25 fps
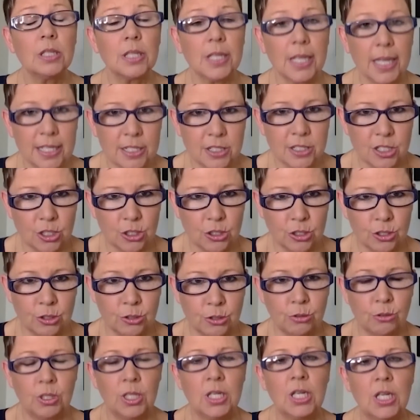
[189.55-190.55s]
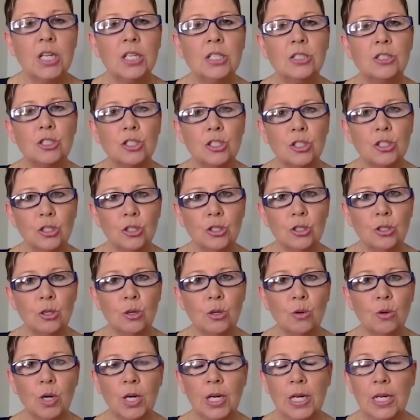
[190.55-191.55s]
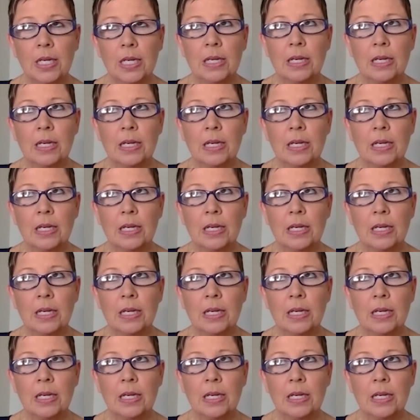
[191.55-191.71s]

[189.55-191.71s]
can do to